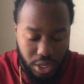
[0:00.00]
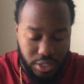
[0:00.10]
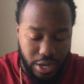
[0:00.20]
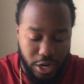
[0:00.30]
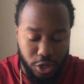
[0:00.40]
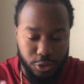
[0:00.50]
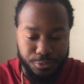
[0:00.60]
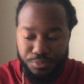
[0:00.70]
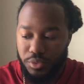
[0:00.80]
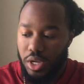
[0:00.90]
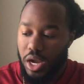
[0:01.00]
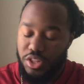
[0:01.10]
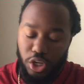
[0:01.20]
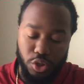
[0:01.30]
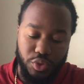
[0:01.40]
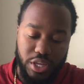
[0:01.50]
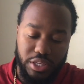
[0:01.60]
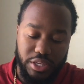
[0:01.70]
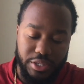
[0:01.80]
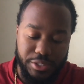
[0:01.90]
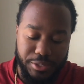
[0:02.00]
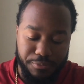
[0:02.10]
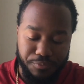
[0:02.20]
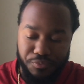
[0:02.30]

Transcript: Now, another thing is,